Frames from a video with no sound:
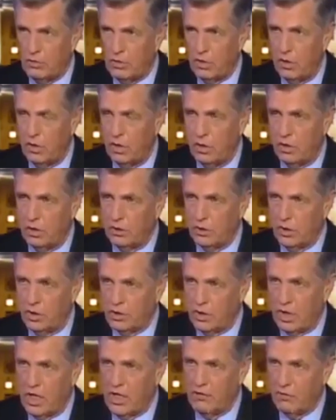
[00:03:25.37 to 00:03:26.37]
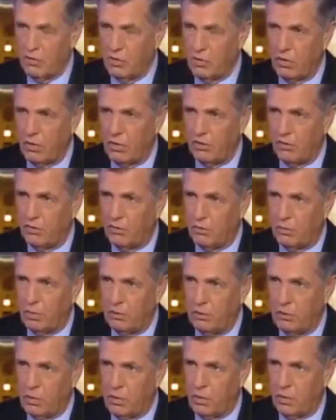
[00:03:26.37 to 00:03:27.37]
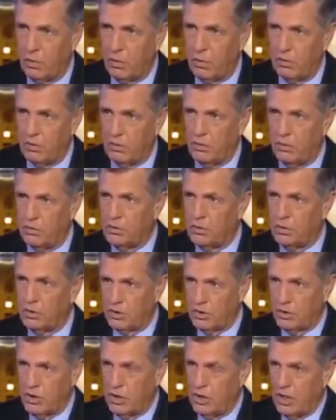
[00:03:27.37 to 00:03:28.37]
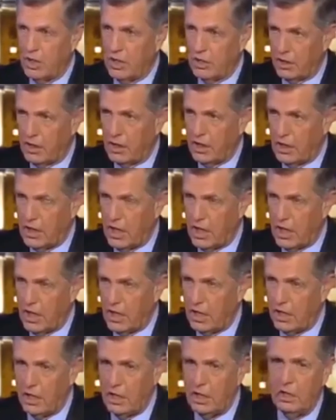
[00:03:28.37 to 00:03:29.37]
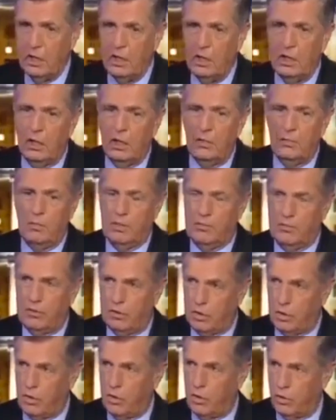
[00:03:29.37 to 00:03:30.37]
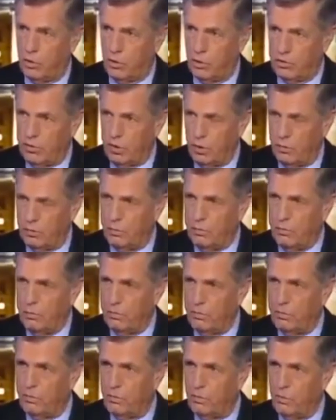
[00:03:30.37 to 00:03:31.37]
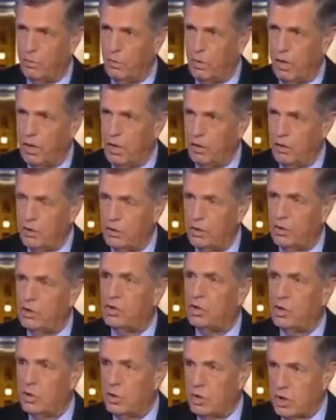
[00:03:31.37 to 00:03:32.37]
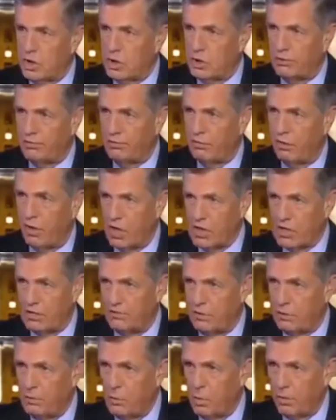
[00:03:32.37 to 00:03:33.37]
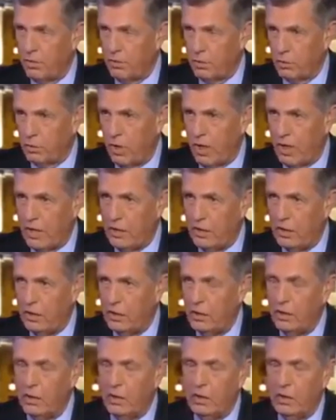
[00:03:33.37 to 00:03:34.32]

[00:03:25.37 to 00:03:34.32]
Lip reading: of Judge Kavanaugh to the Supreme Court to succeed Anthony Kennedy means that the court will tip to a judicial philosophy more to the right.